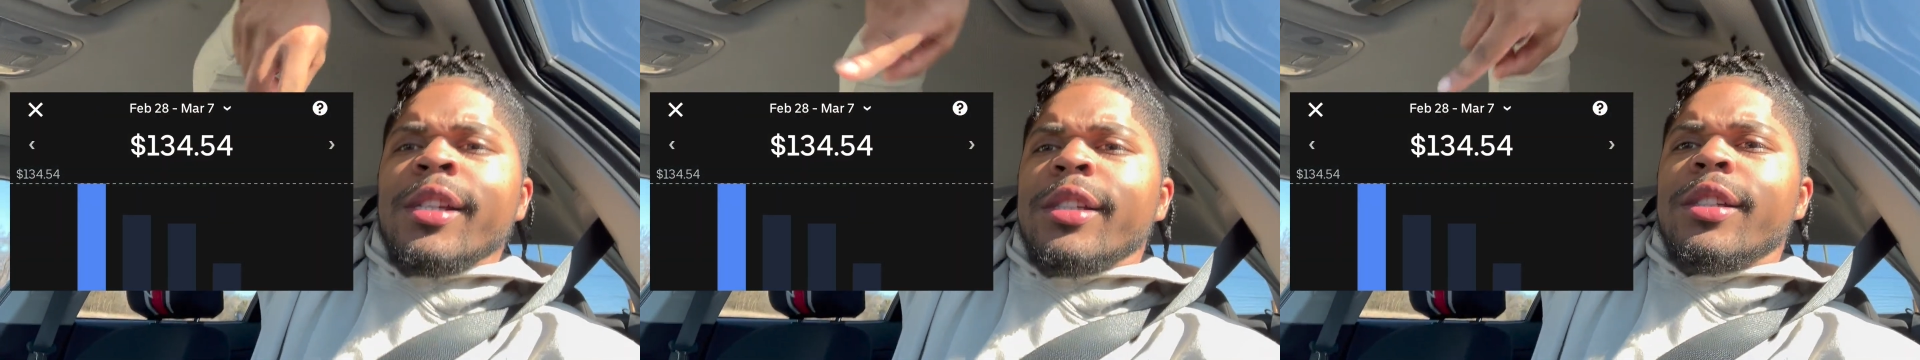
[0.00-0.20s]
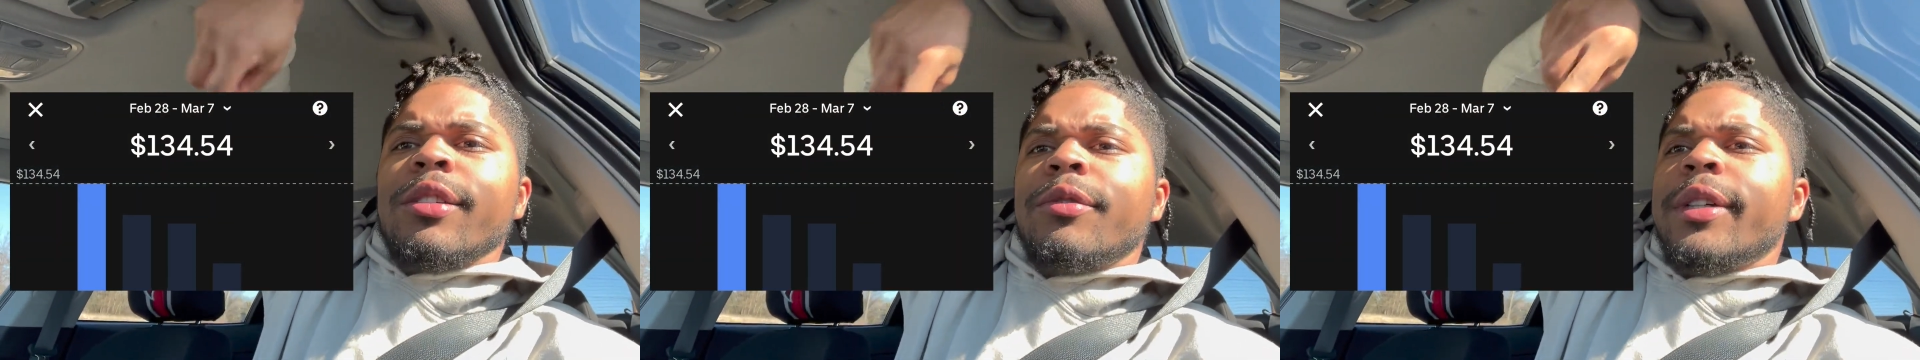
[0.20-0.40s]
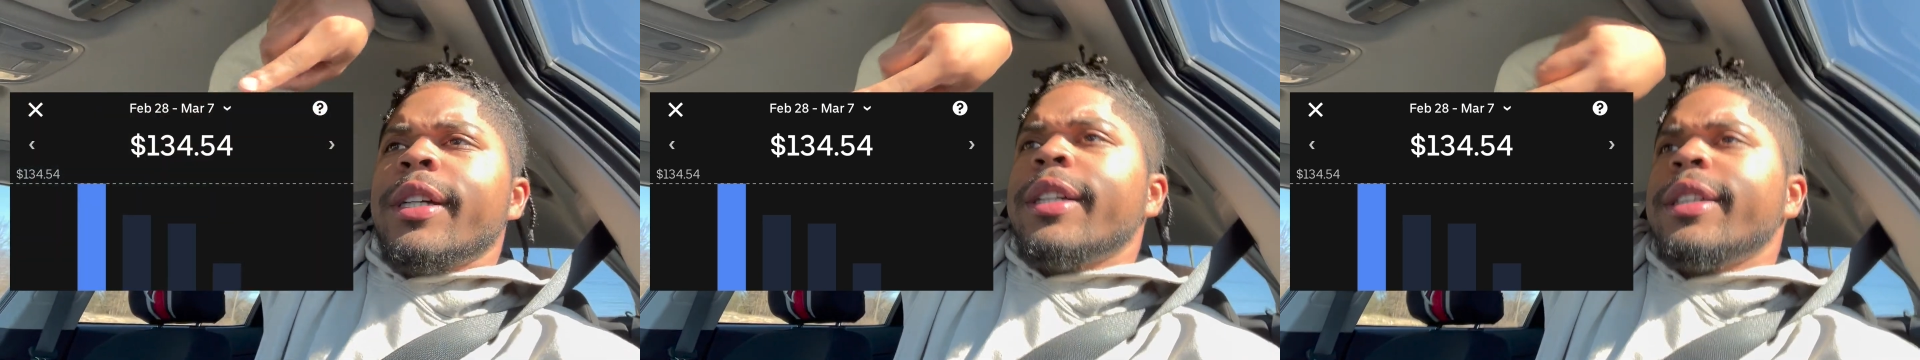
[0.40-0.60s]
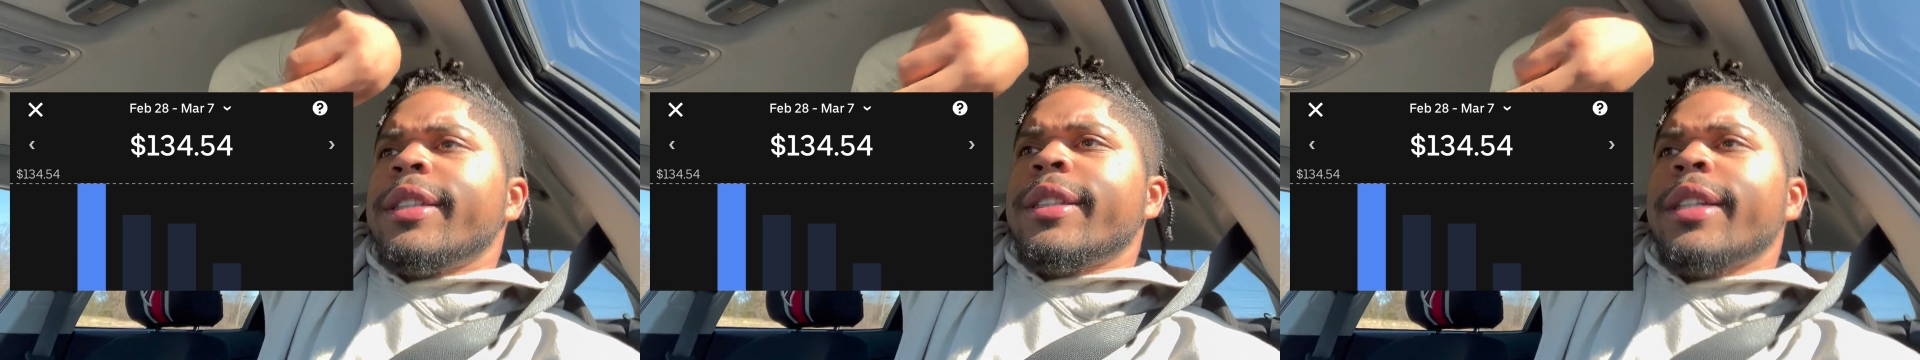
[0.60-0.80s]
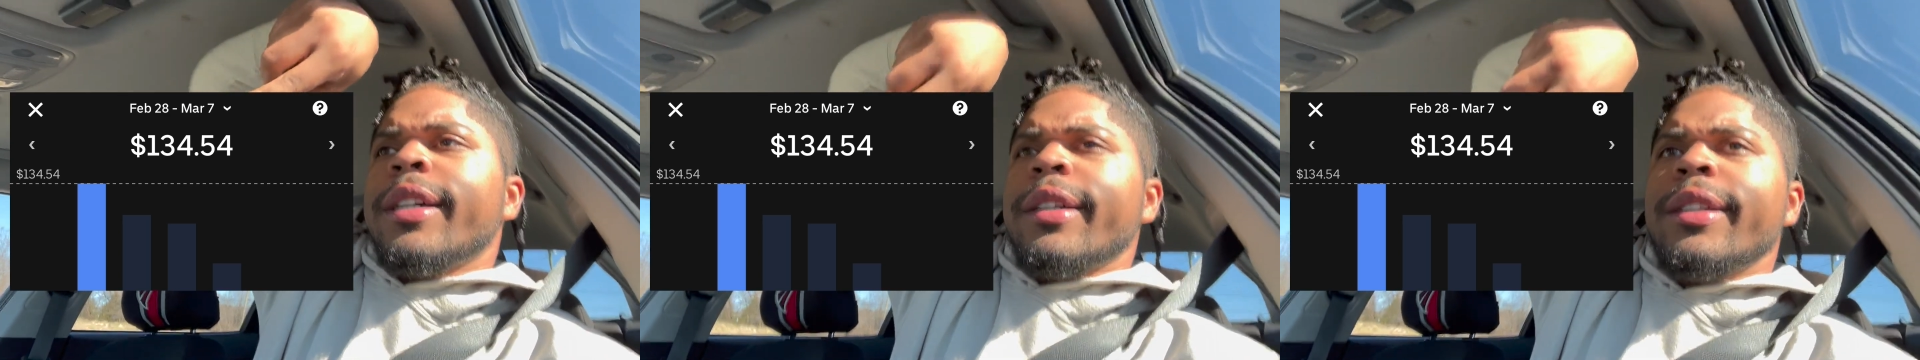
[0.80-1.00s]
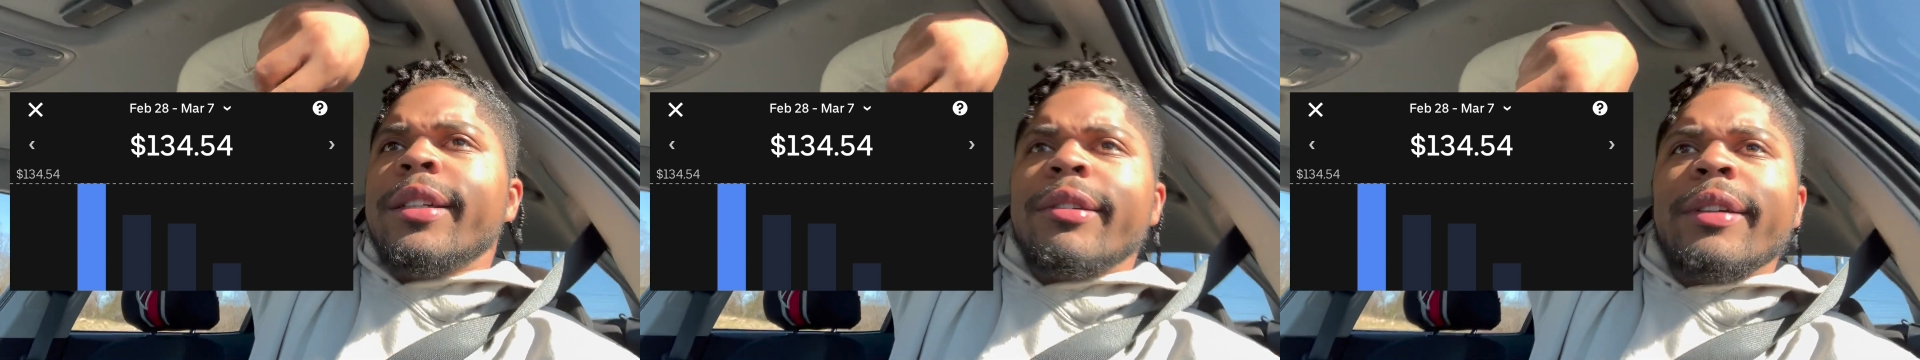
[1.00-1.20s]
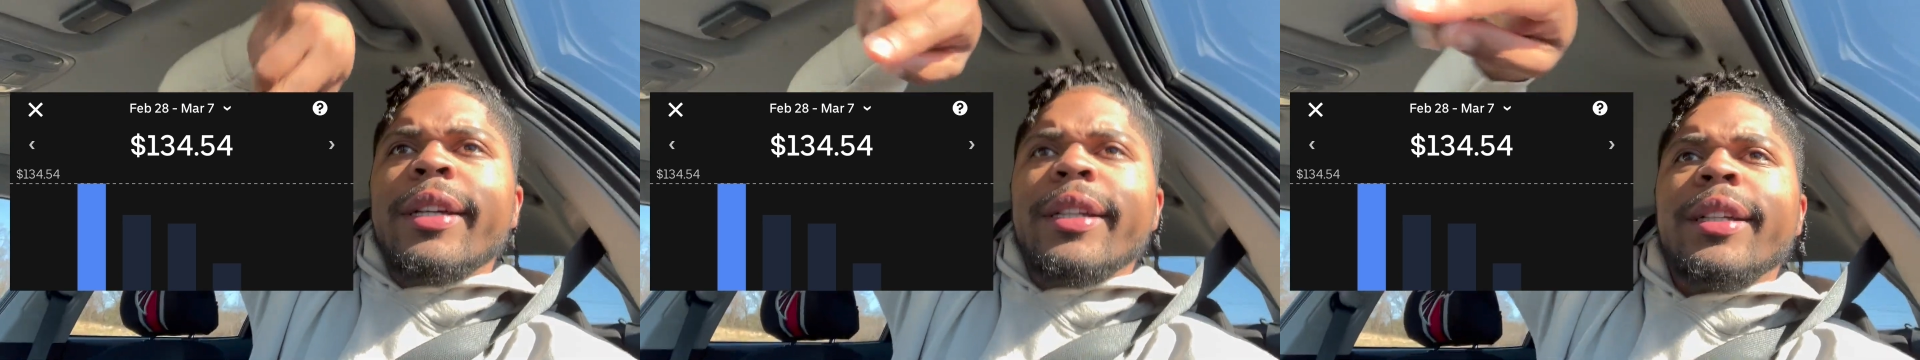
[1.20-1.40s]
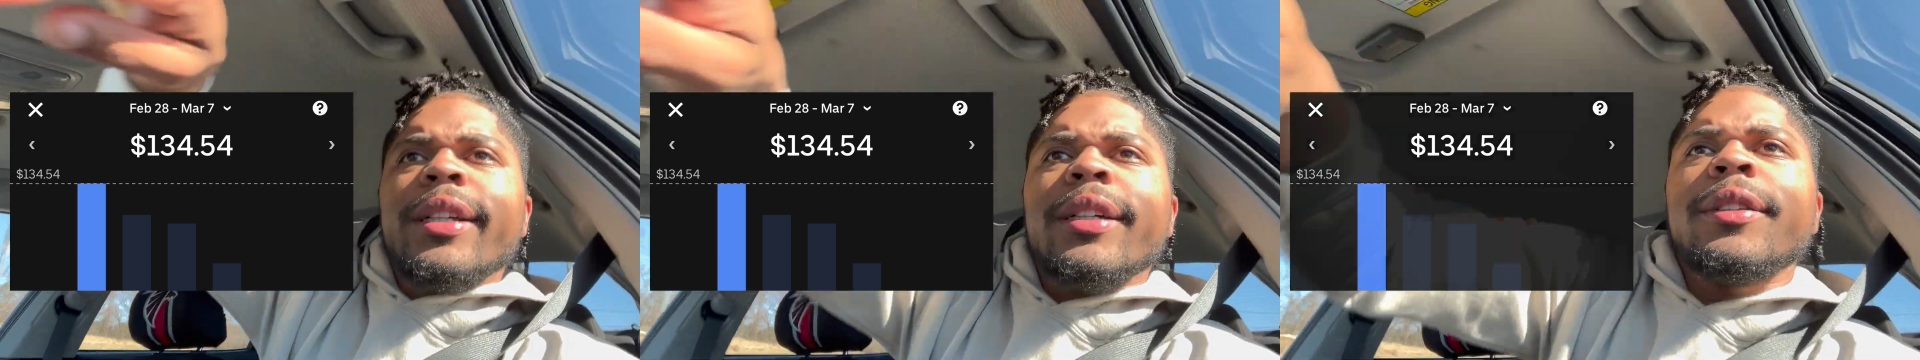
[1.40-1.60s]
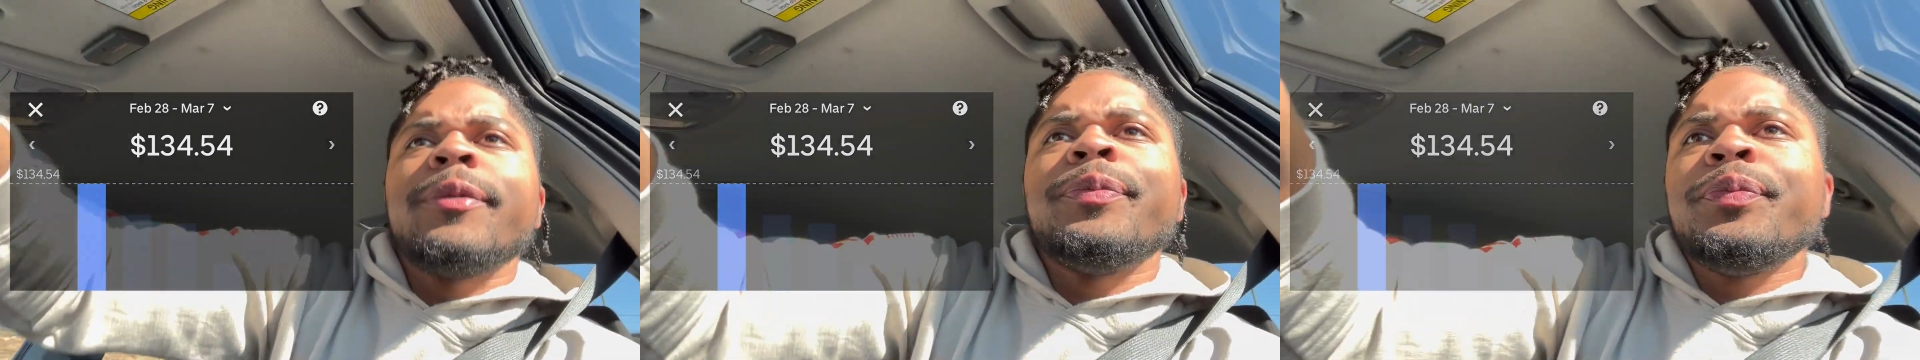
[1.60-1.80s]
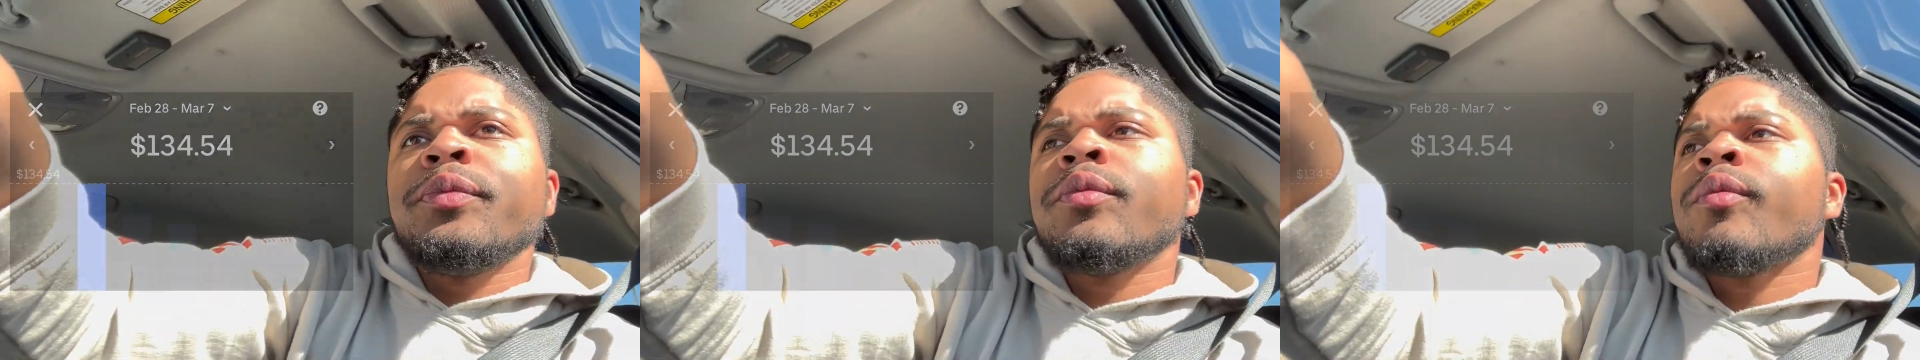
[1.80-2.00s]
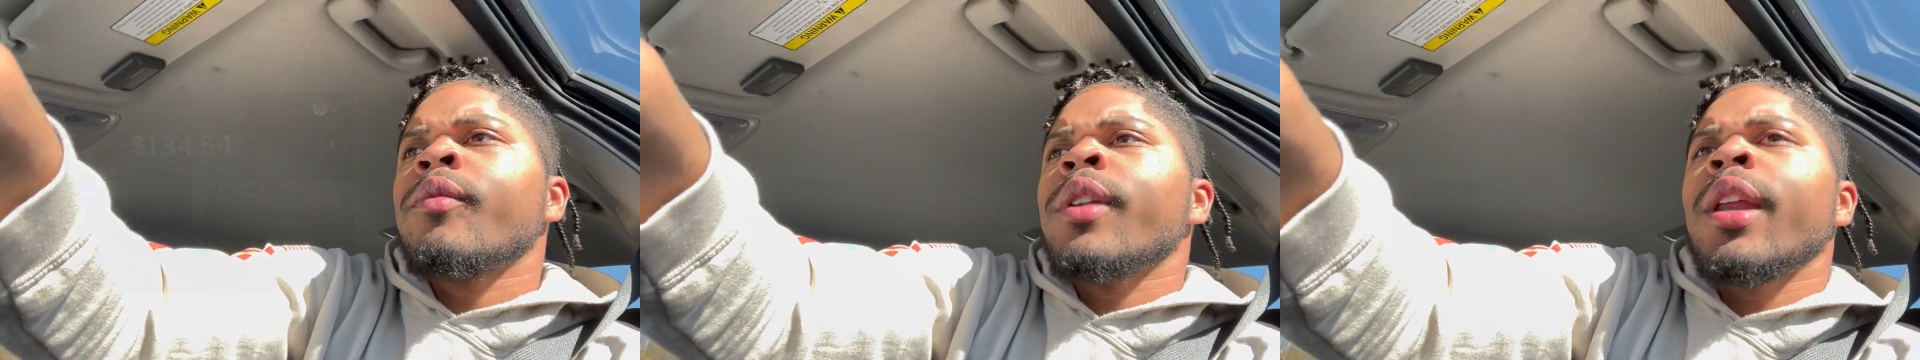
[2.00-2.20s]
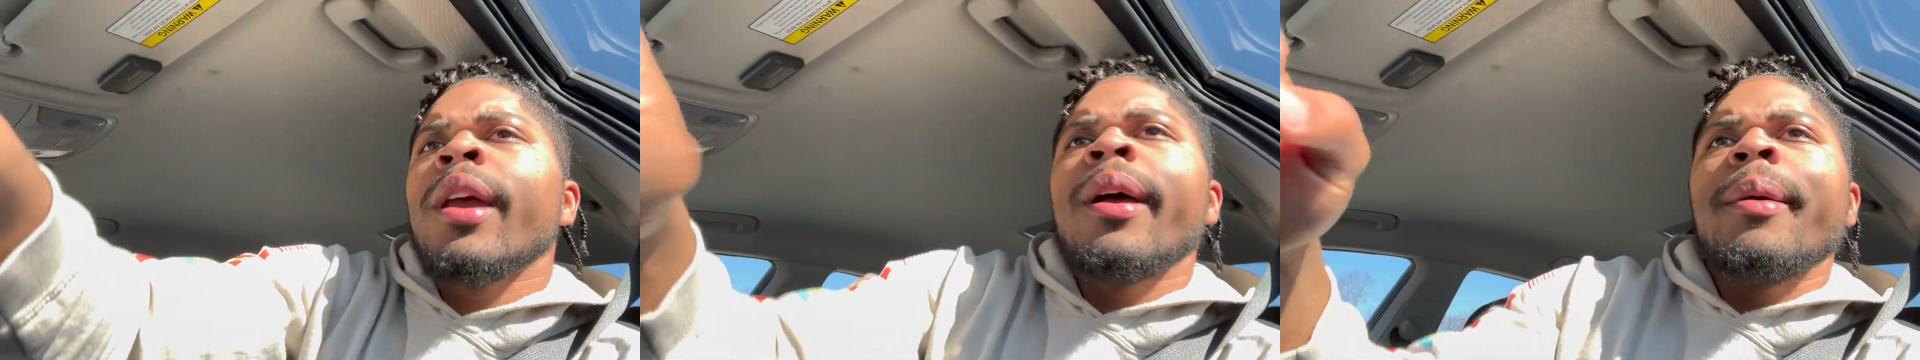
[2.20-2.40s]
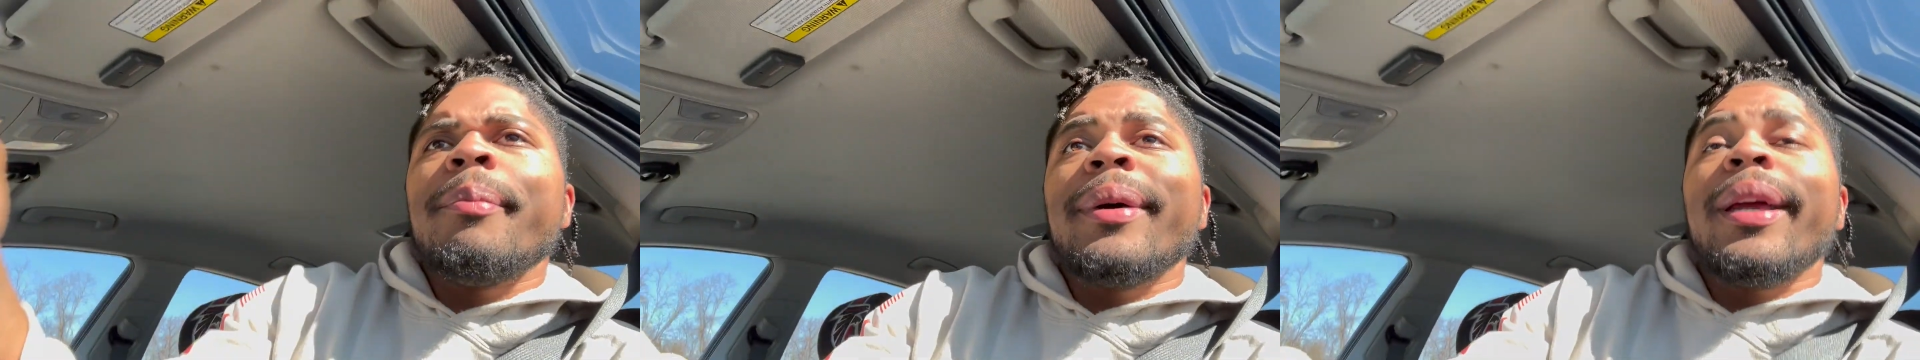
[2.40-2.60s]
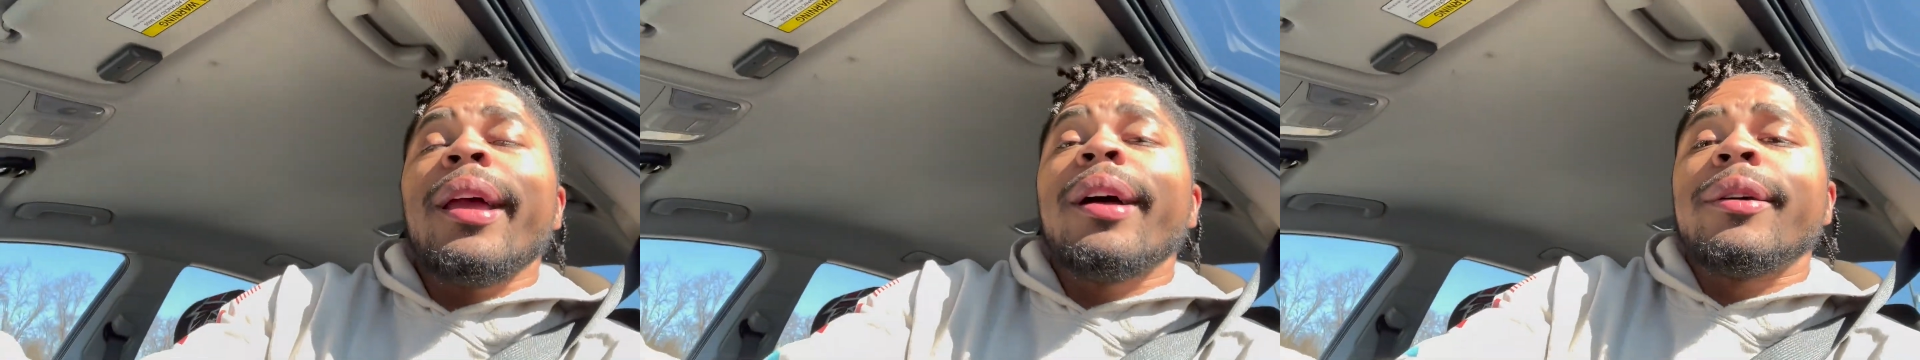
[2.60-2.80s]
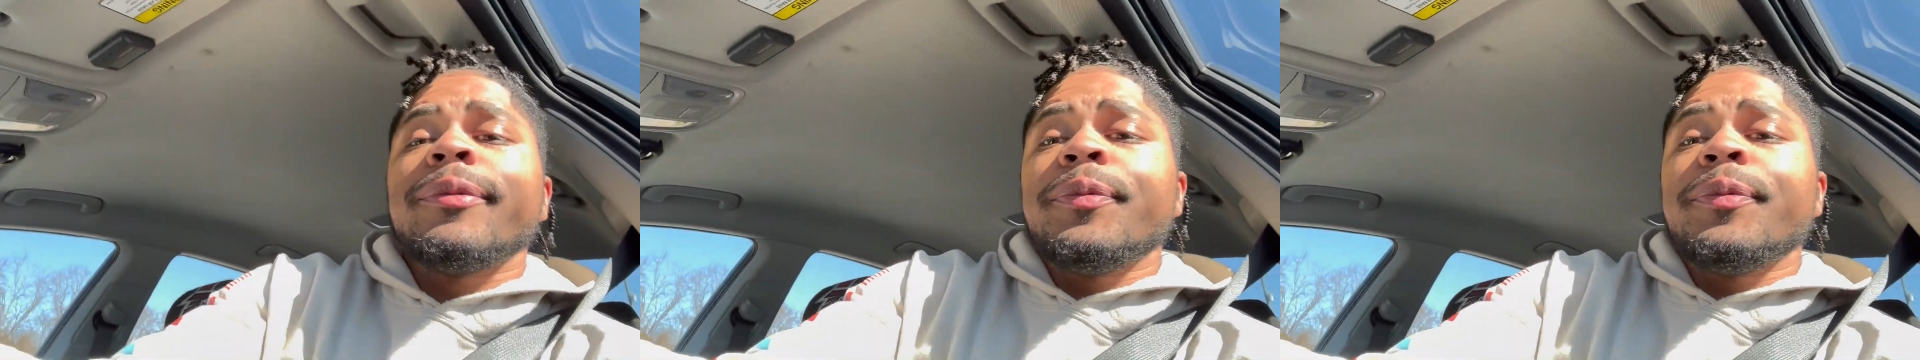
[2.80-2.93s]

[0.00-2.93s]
in this area right there. But yeah,